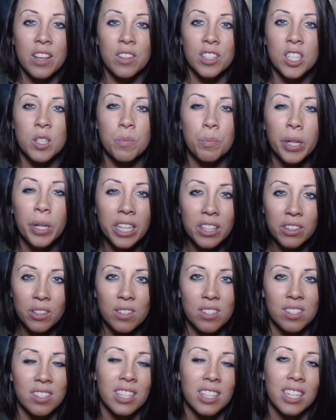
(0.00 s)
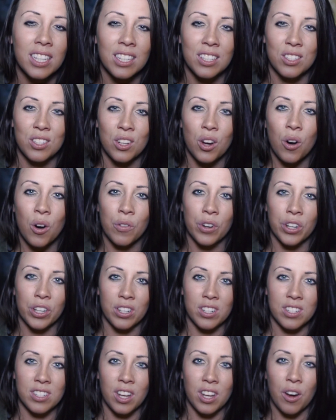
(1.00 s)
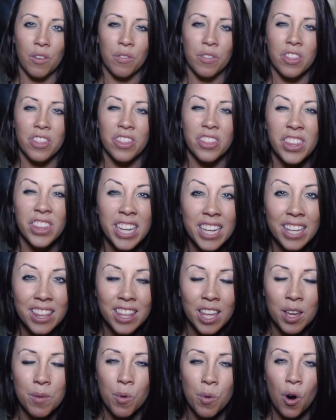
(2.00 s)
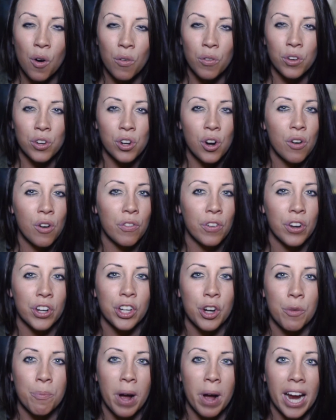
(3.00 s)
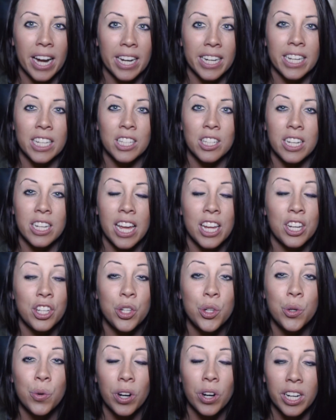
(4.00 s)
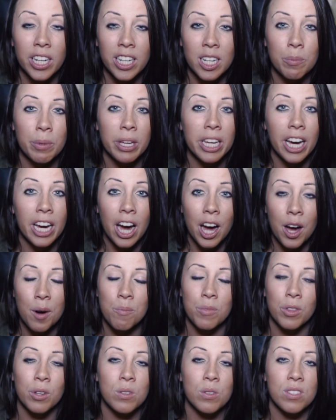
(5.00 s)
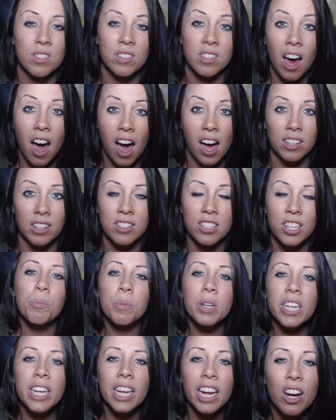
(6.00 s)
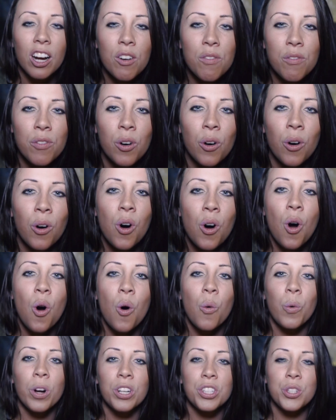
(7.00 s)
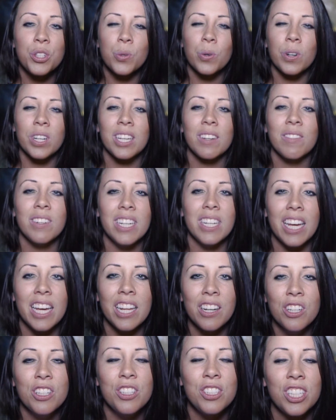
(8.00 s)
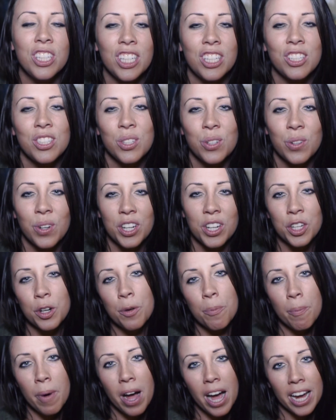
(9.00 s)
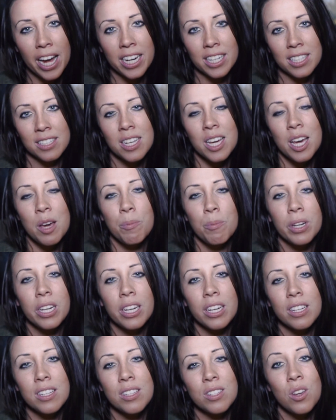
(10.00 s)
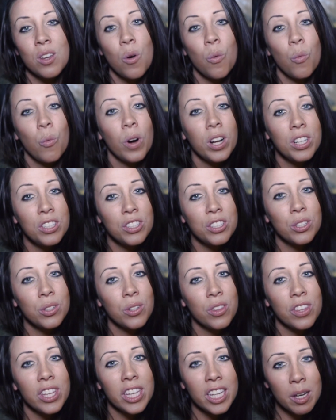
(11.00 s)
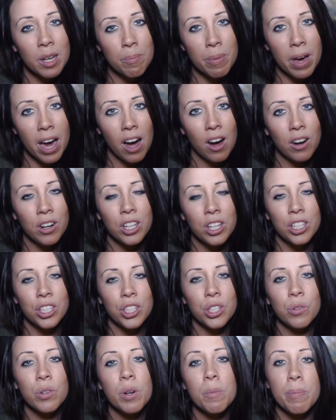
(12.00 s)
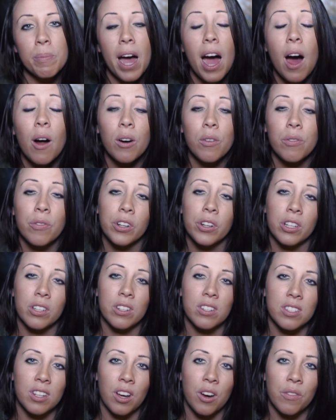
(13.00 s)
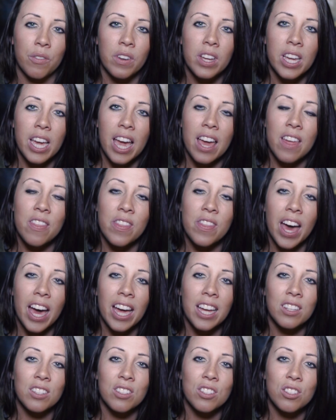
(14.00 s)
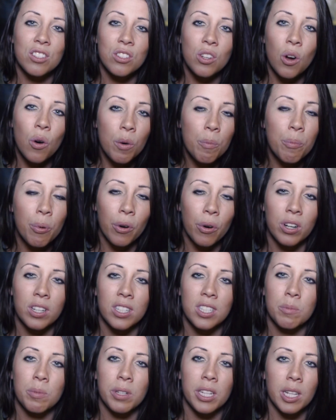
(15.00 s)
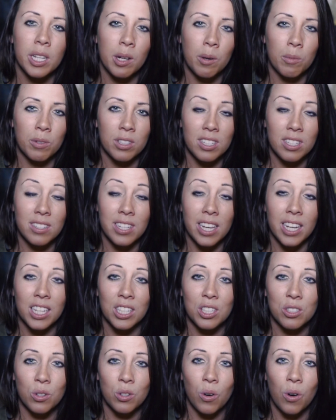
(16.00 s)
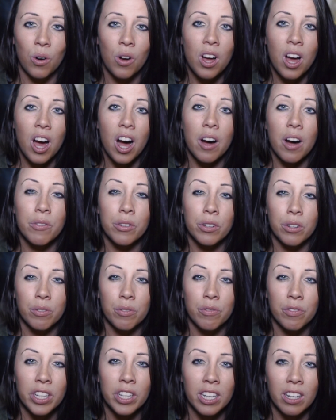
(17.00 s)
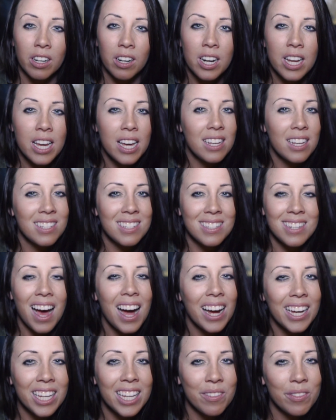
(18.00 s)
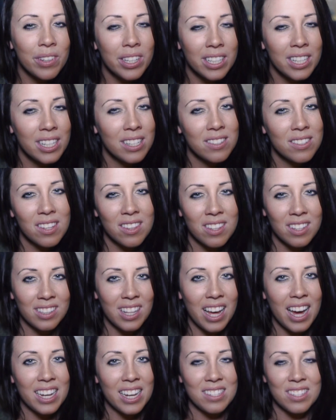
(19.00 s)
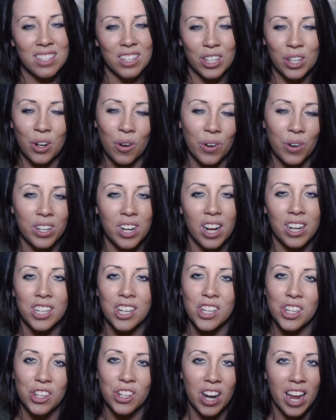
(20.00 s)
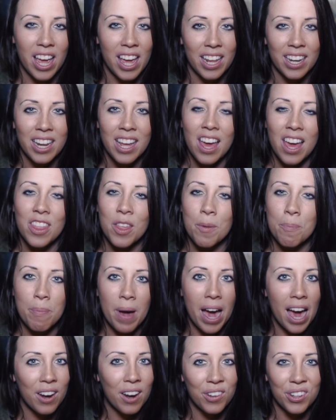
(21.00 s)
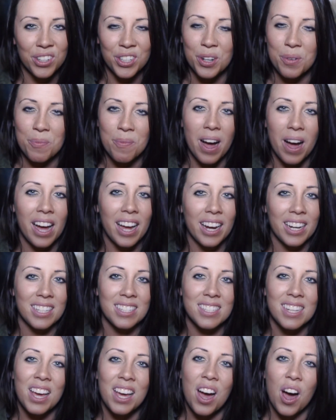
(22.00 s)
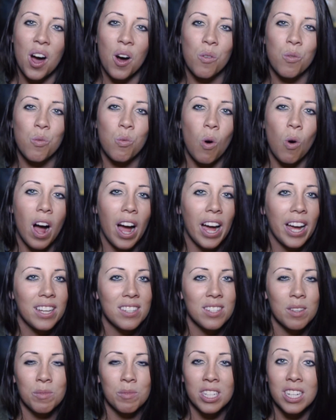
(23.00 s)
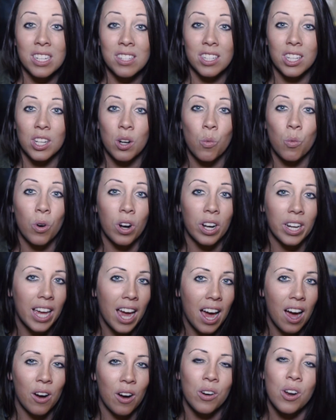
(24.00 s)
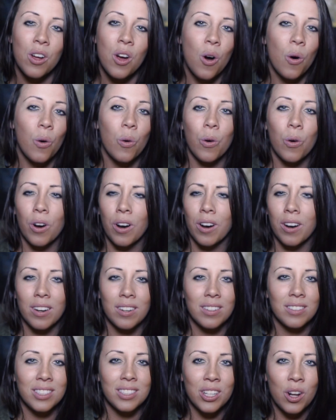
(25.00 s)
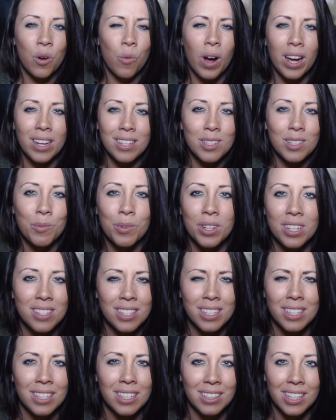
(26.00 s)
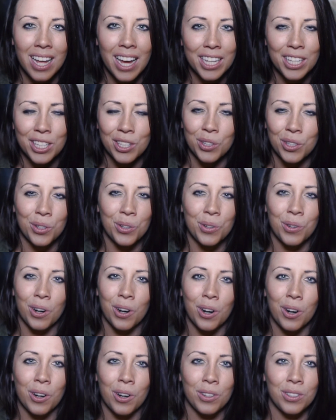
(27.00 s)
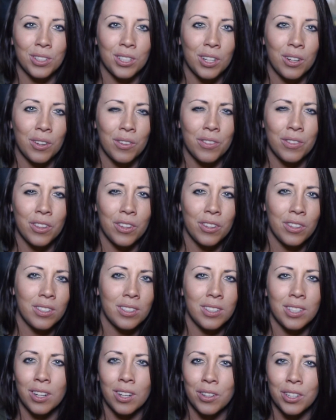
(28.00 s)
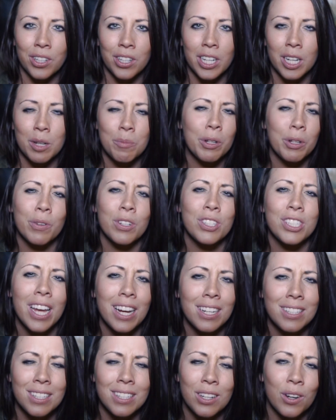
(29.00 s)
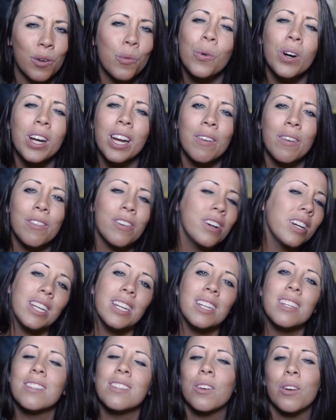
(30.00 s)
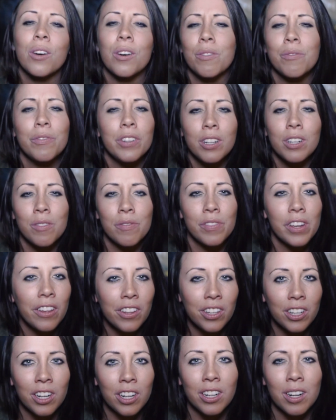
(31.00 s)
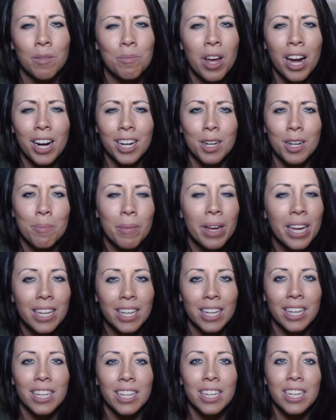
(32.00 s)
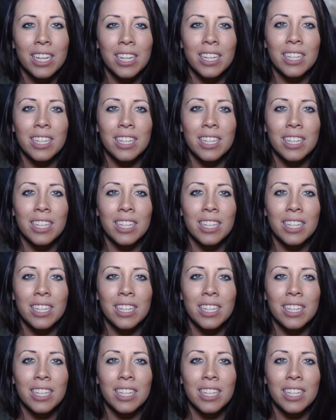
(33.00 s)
Speak those things over yourself. Think them over and over in your mind, and you are gonna become those thoughts. Be careful what you are giving energy to in your mind, because what you think about, you empower for yourself. And that is so important to being able to take control of your fear, is not giving in to the lies that are going on in your head, the battle in your mind of why something isn't going to work out, or why someone isn't going to like you, or you're going to be rejected, or whatever it is, or fear of failure. I'm not going to make it.